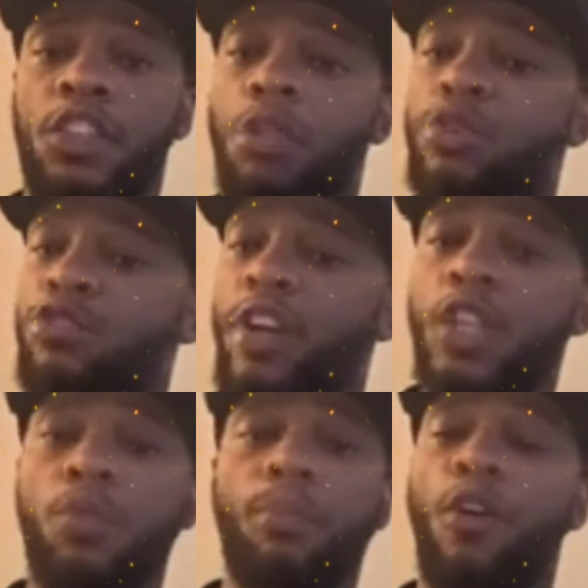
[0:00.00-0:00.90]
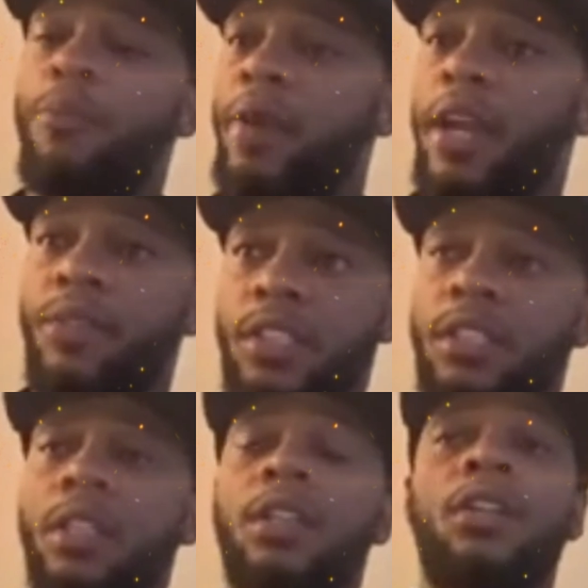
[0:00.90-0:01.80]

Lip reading: She was raised with both parents.